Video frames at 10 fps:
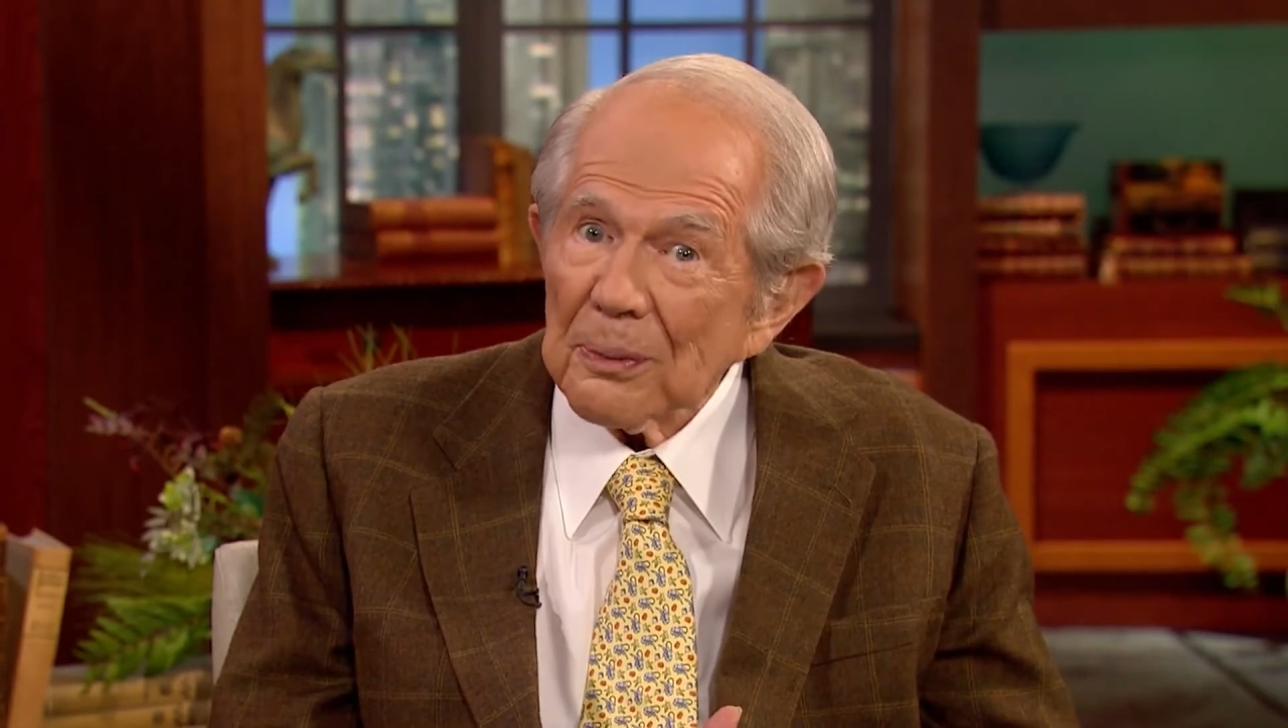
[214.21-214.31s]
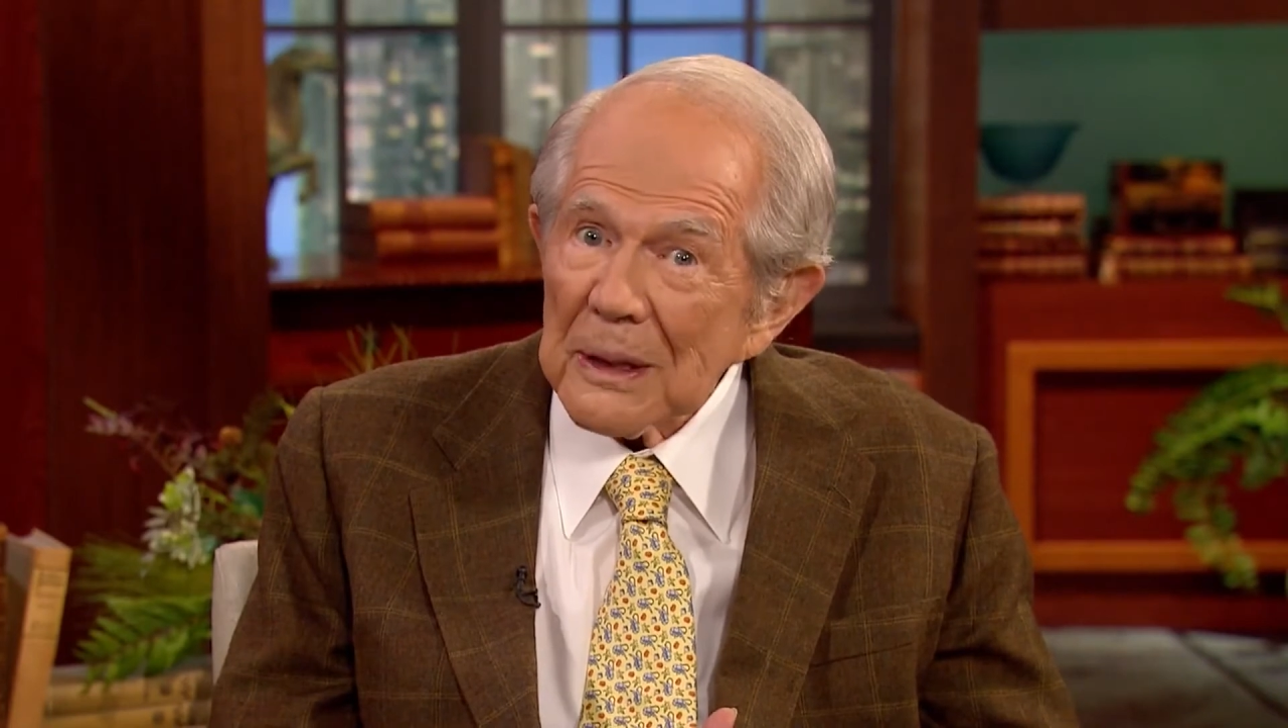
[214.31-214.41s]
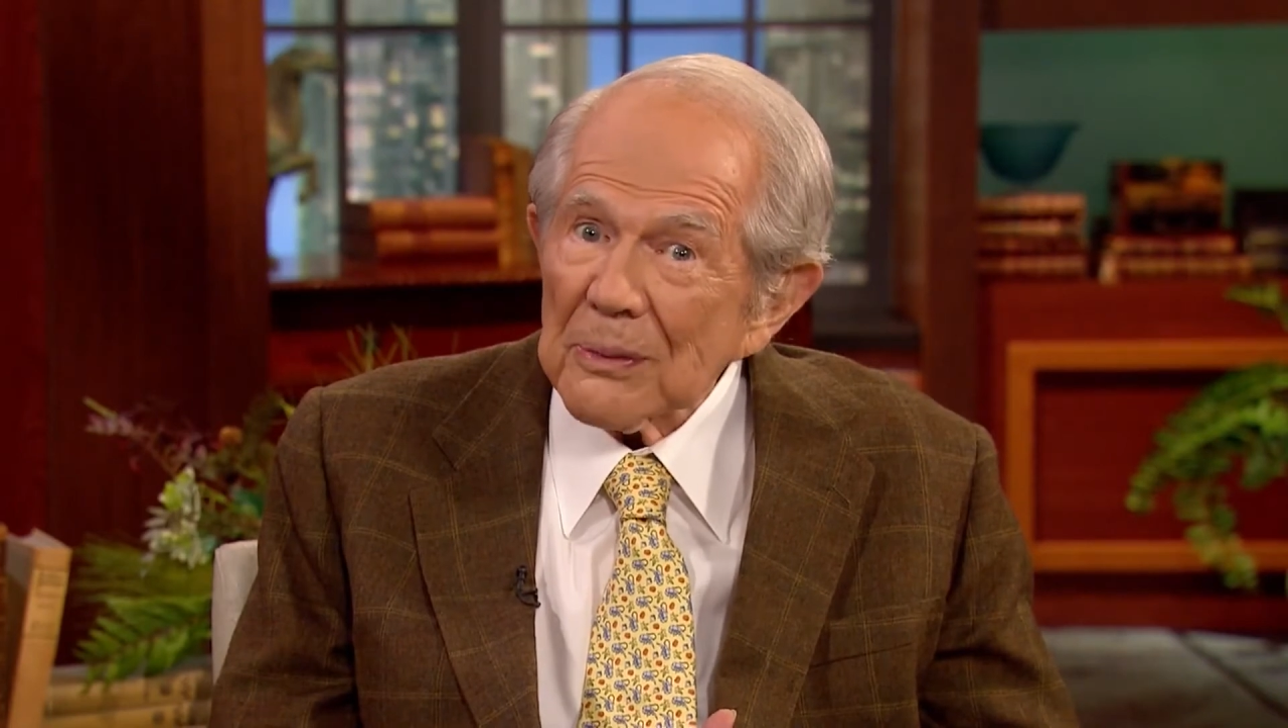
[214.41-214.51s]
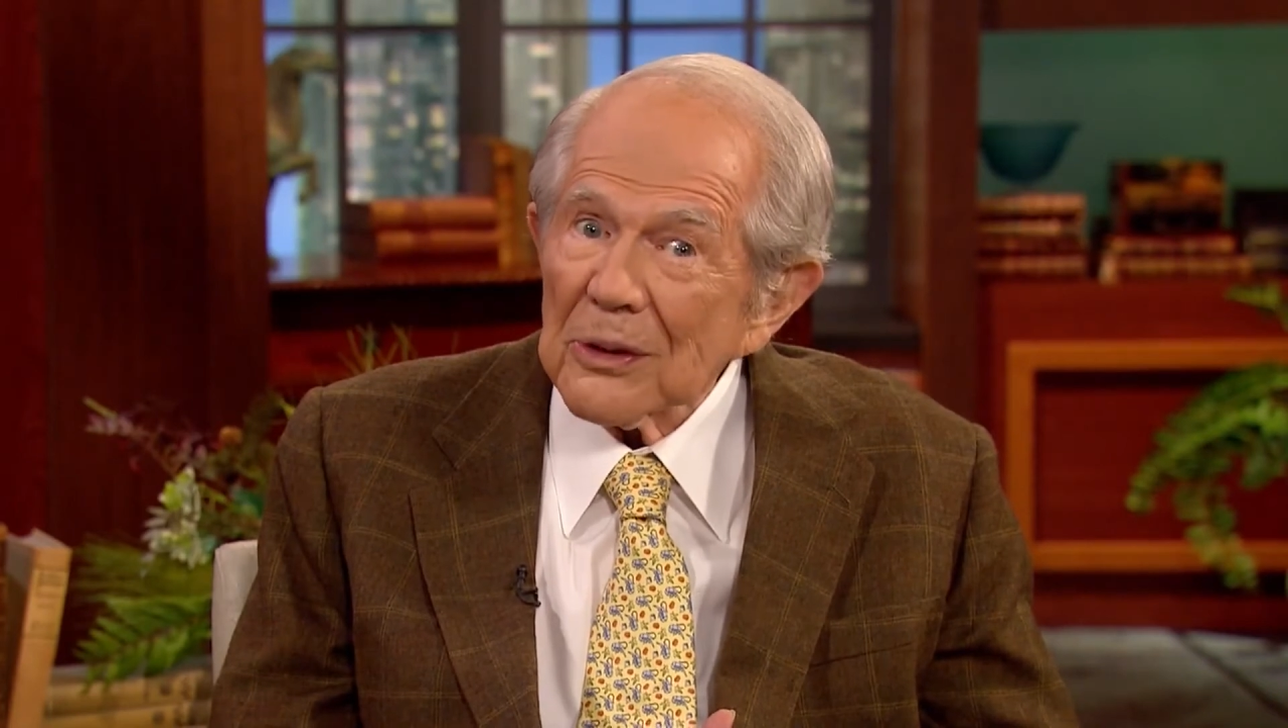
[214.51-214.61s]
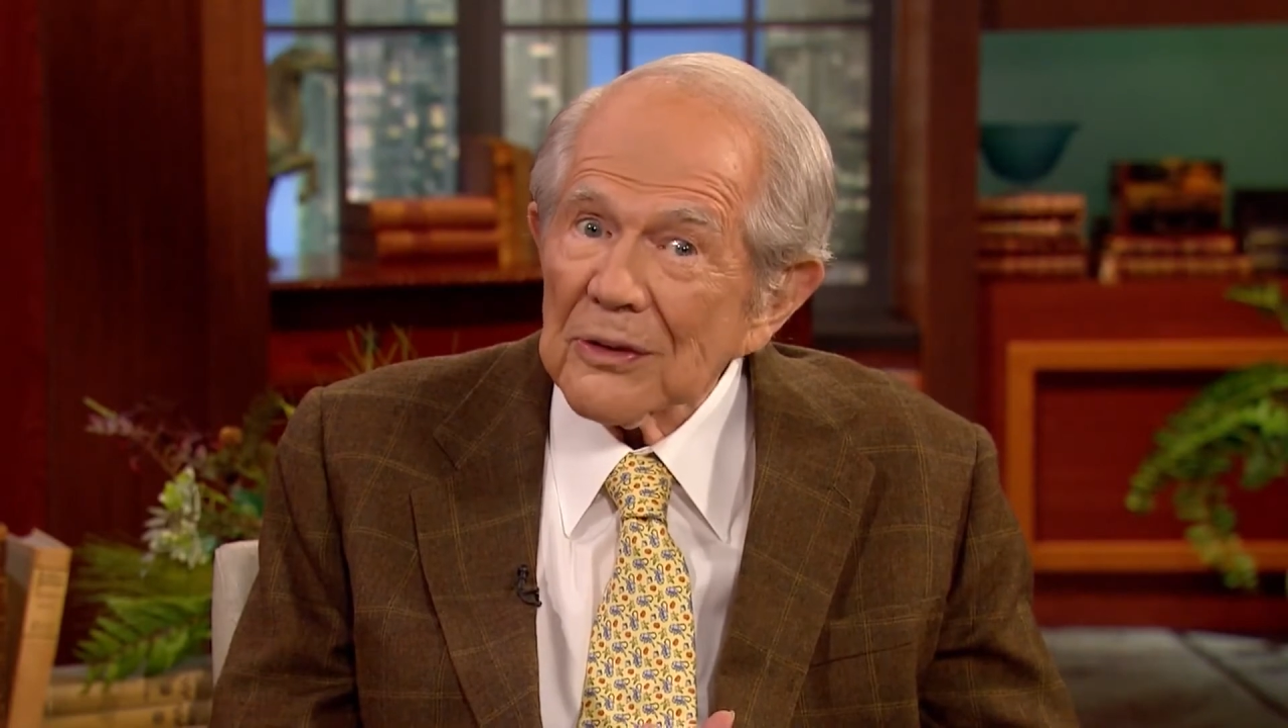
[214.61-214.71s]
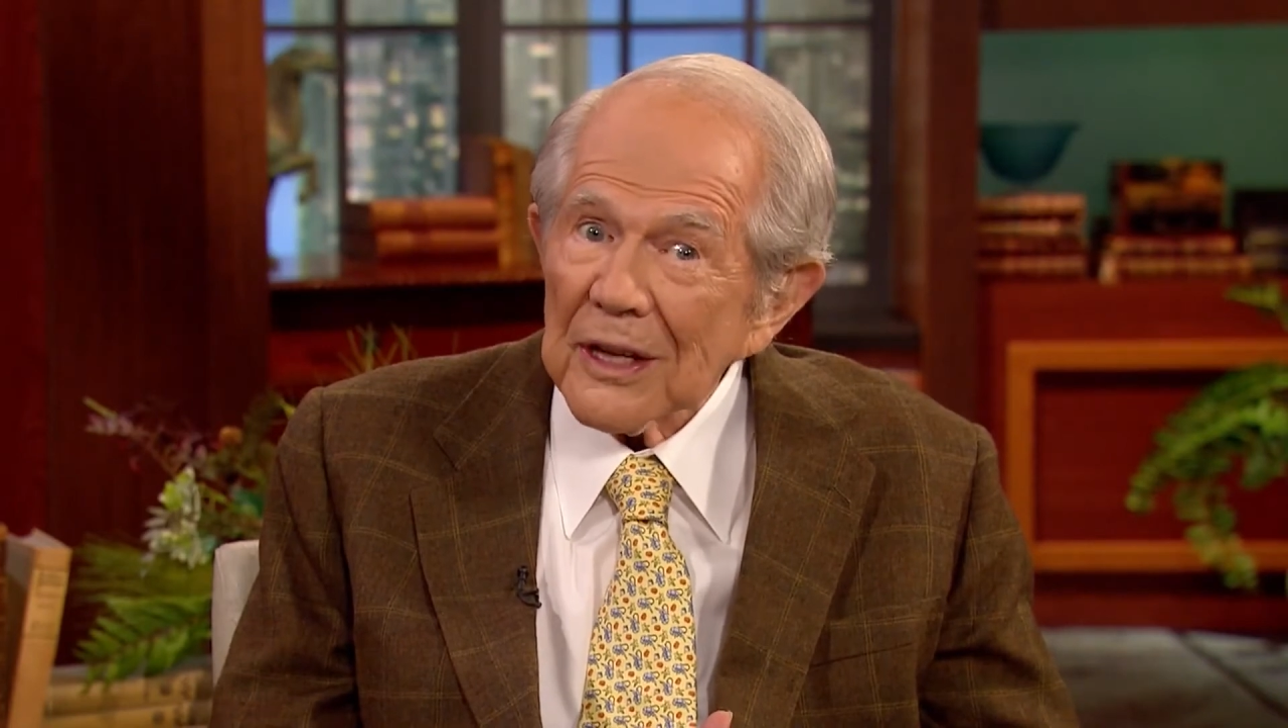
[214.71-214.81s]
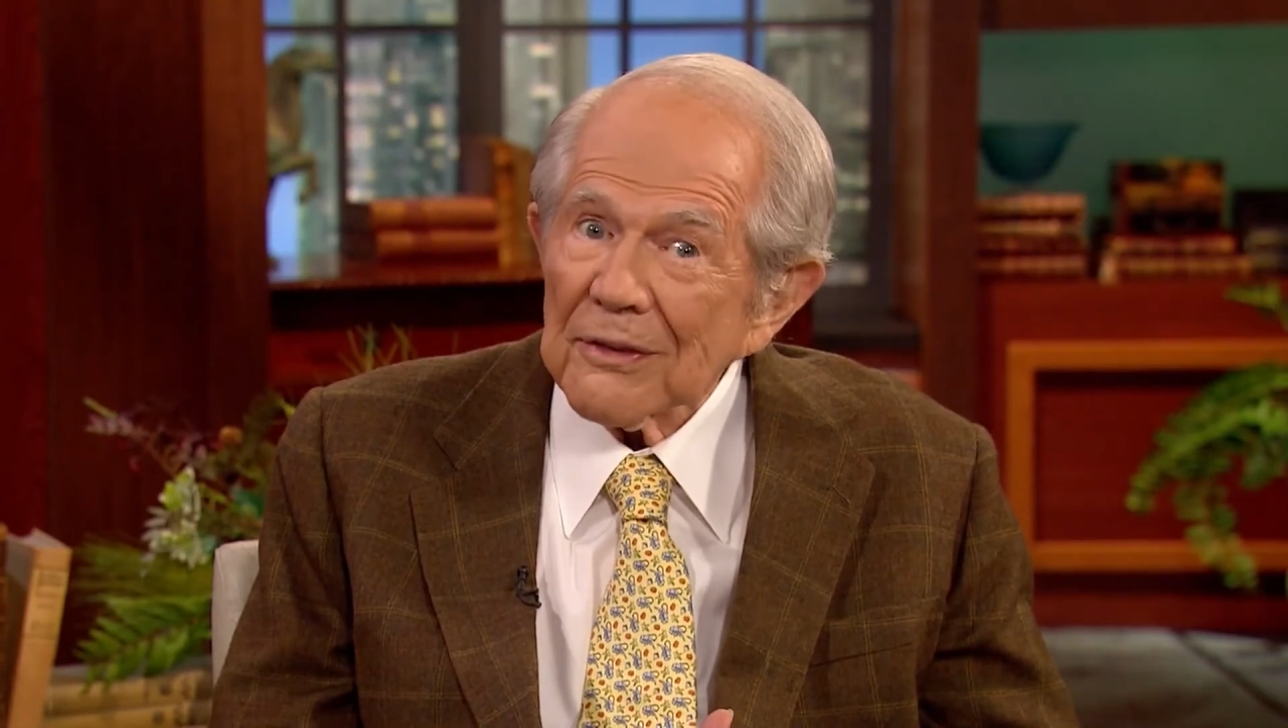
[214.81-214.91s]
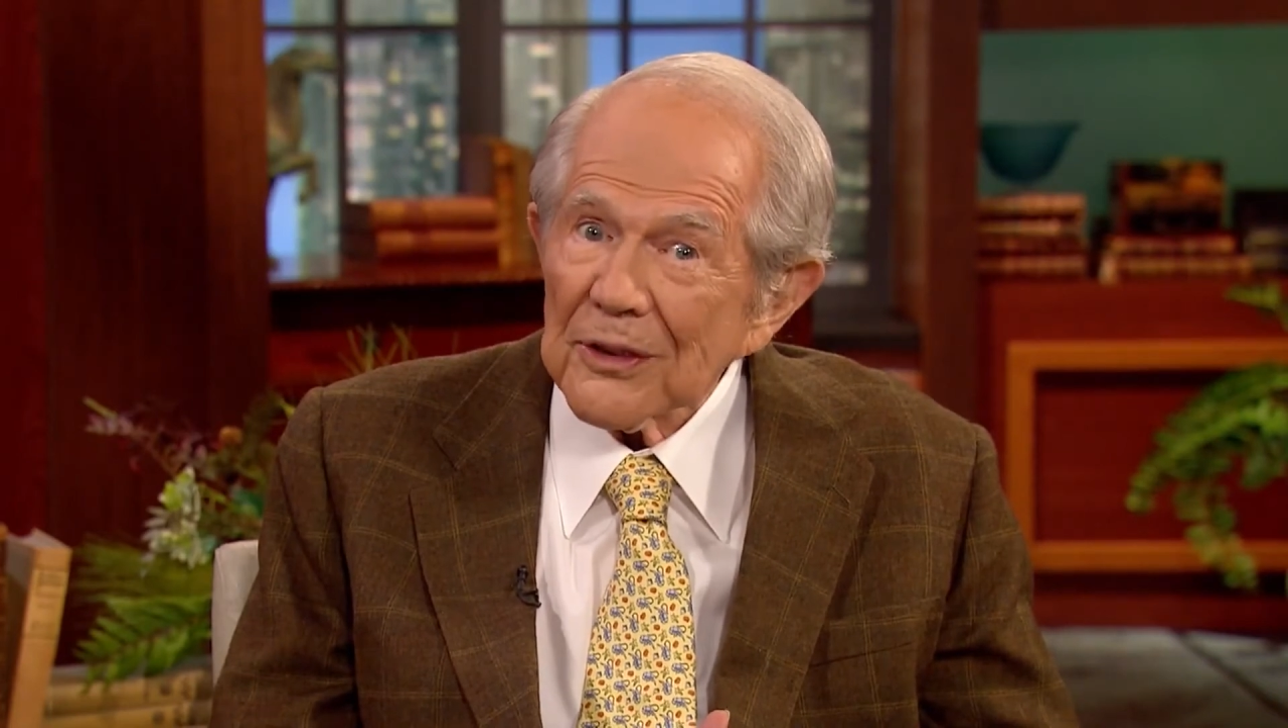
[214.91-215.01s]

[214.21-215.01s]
people who've had